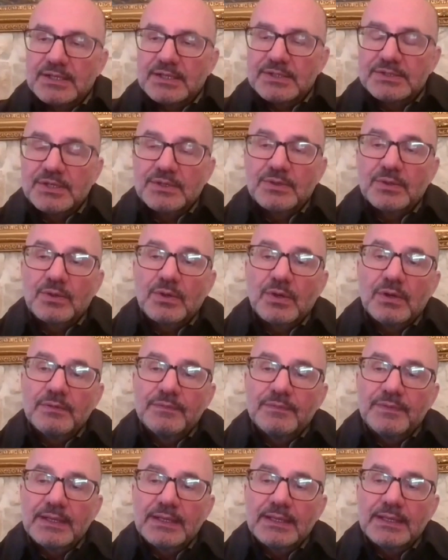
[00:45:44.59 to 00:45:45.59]
a certain
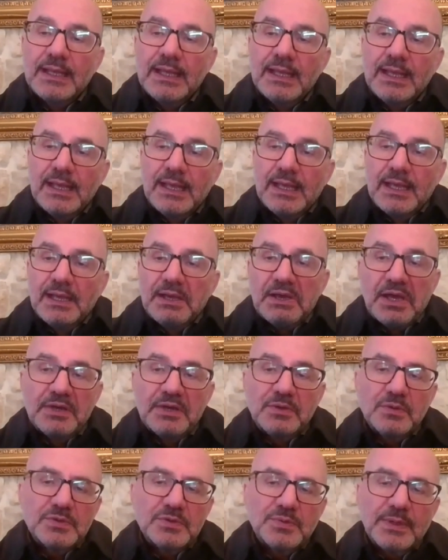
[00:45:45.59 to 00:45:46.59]
conflict,
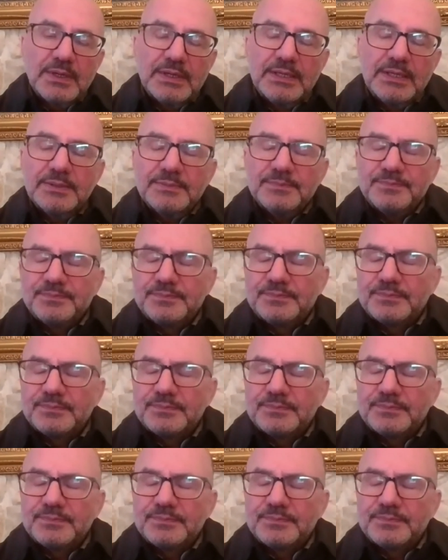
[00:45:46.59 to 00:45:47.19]
and usually